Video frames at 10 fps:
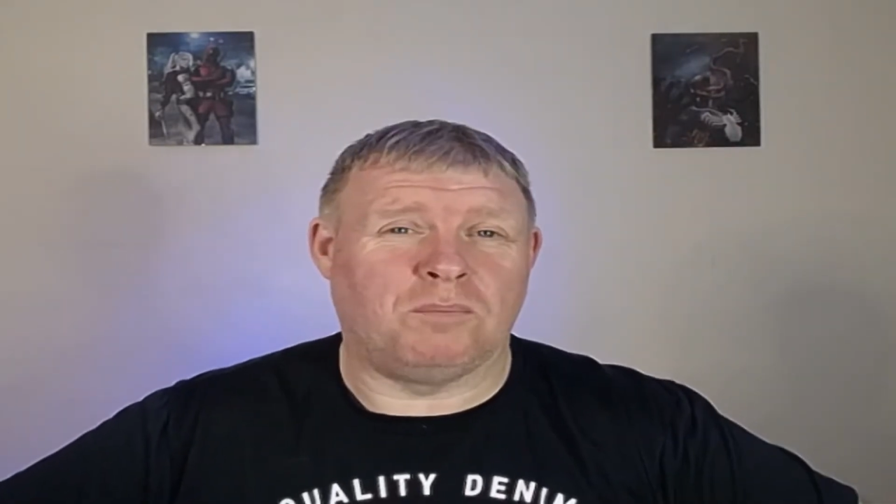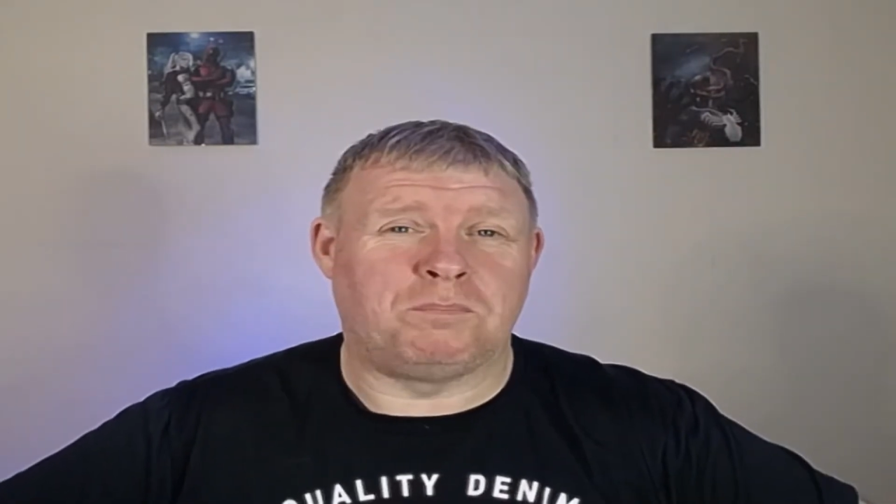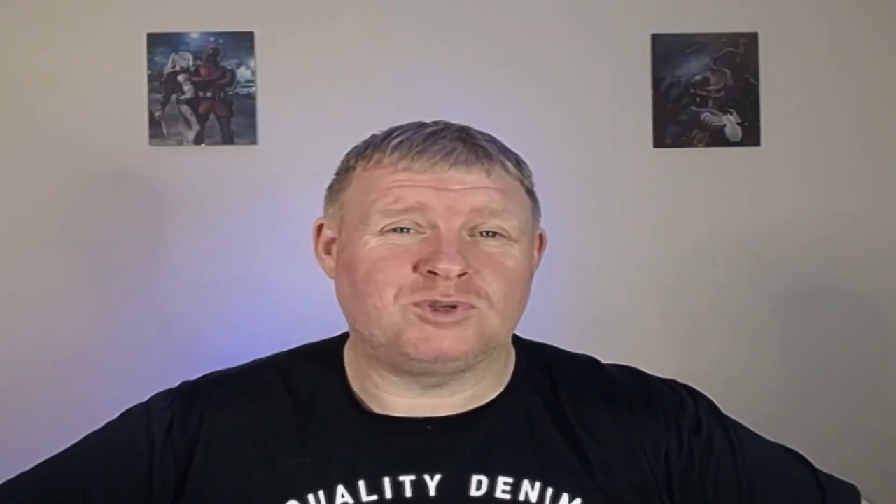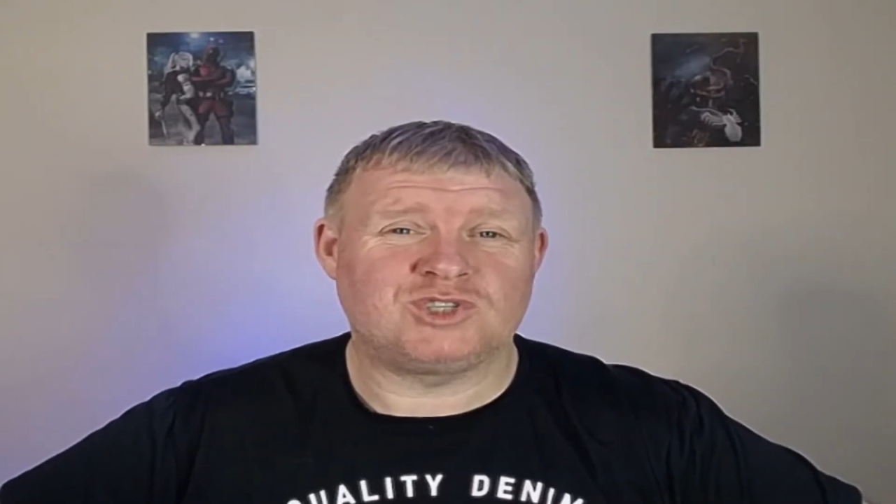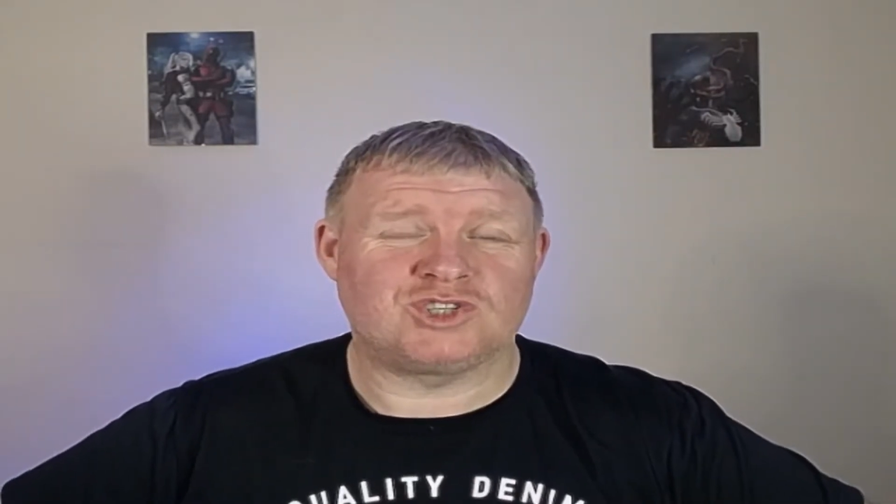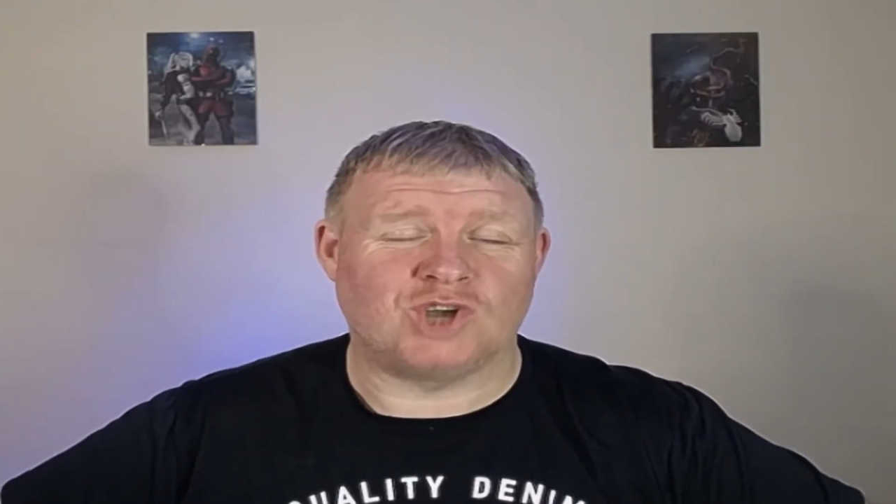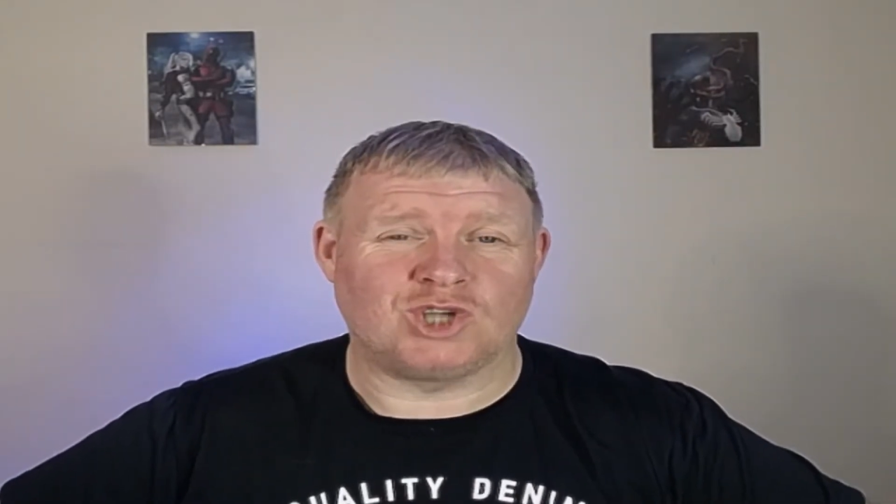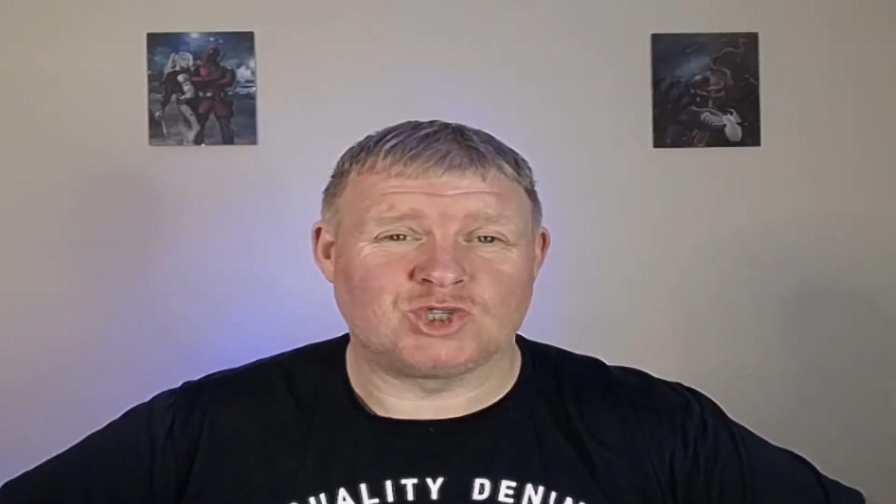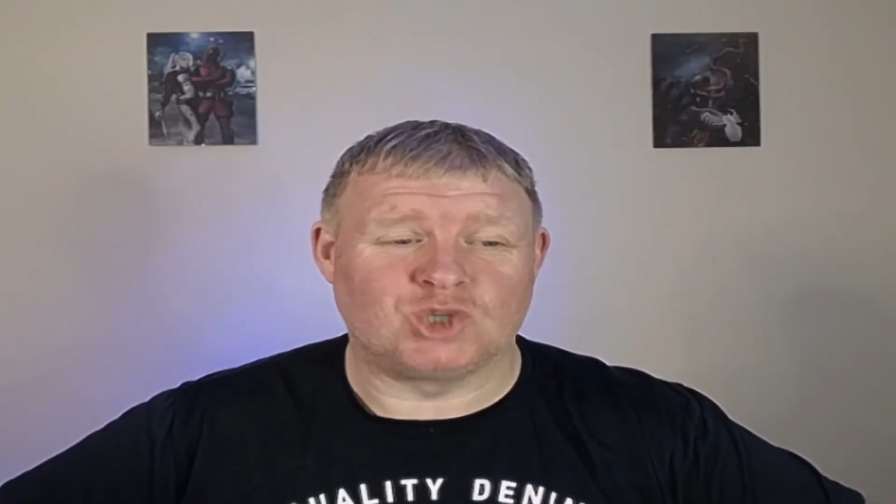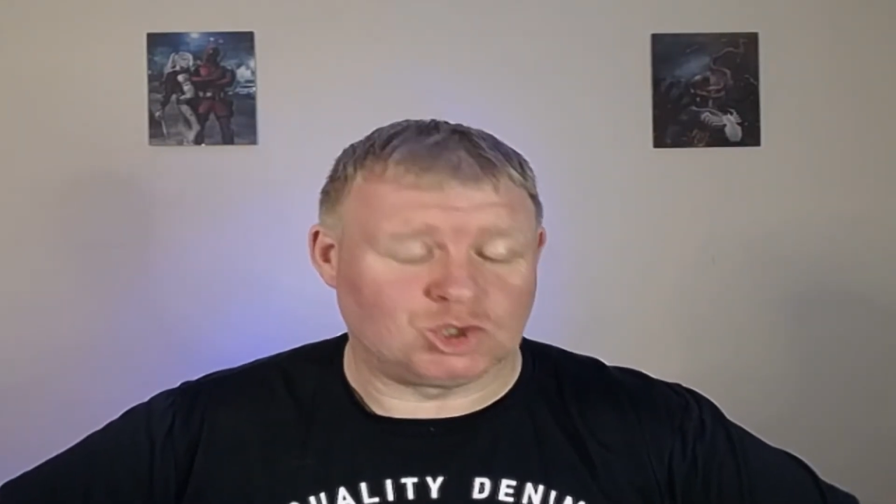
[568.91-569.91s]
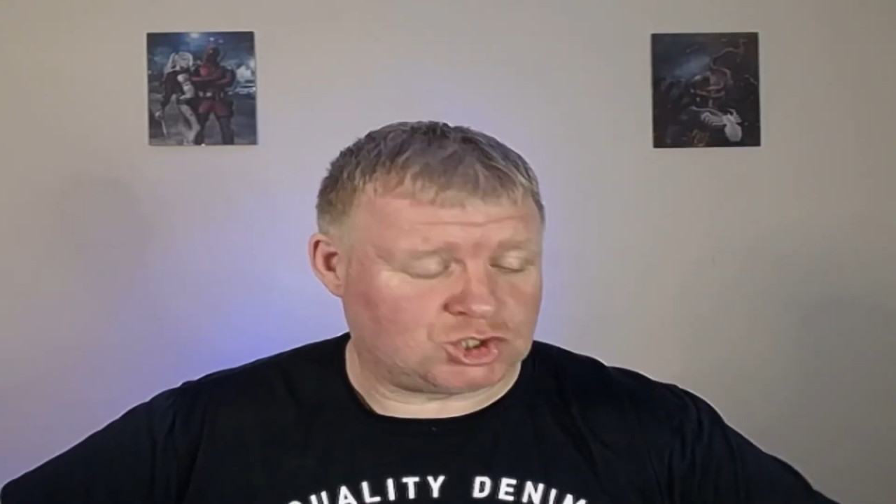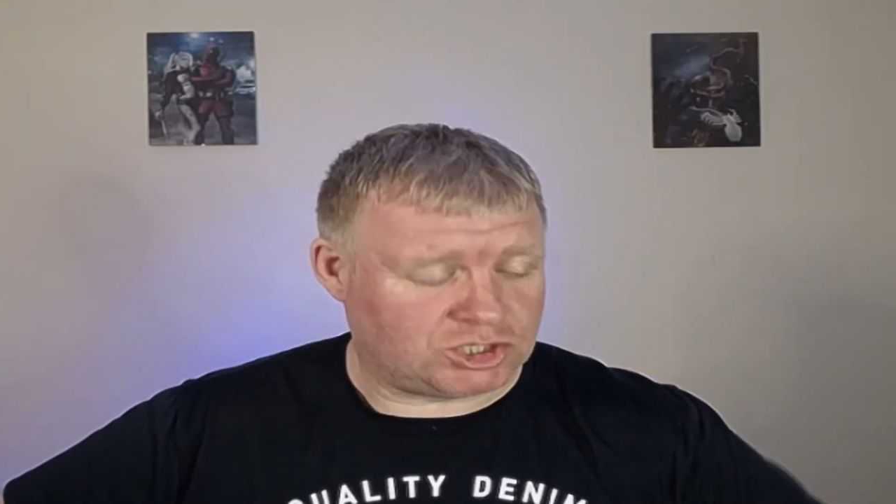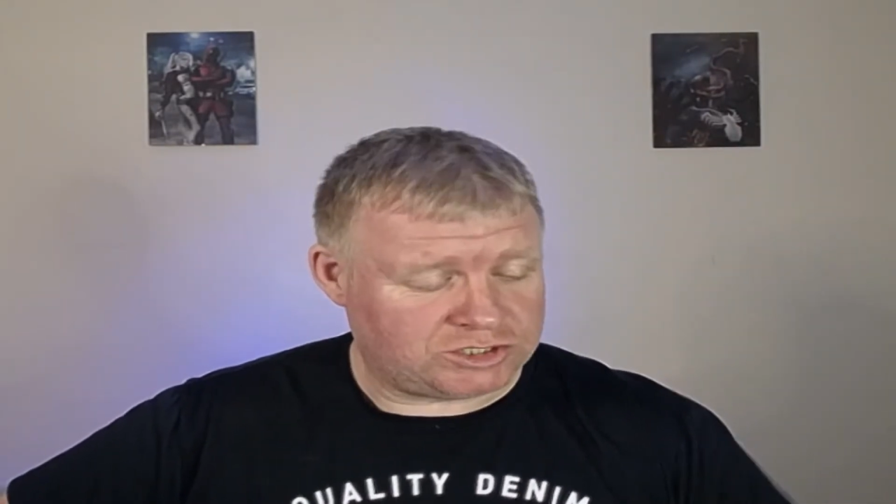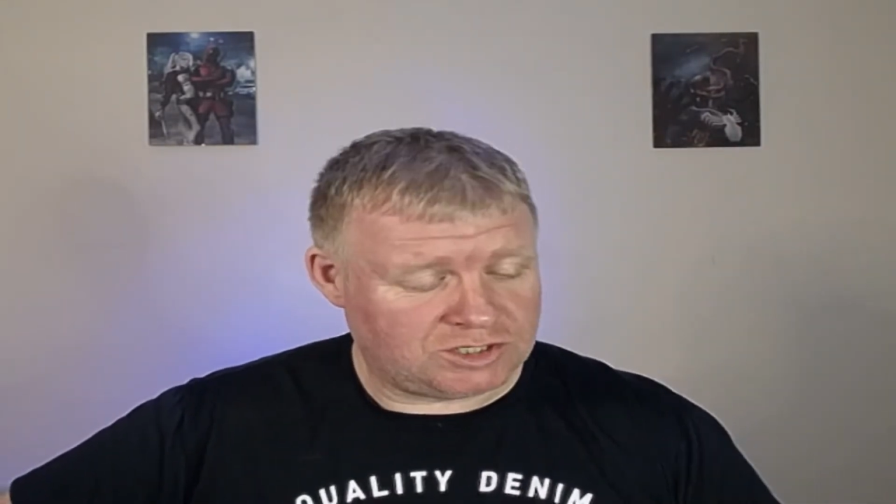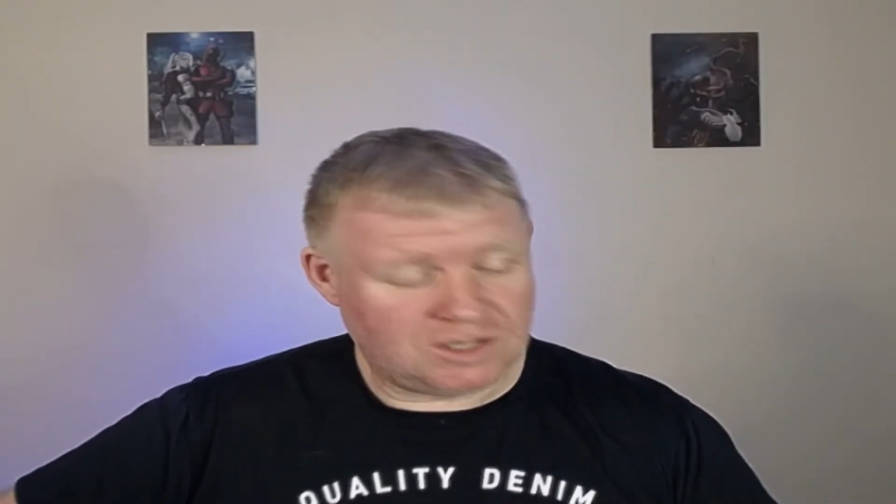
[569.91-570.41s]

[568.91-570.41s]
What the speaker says: butterscotch custard.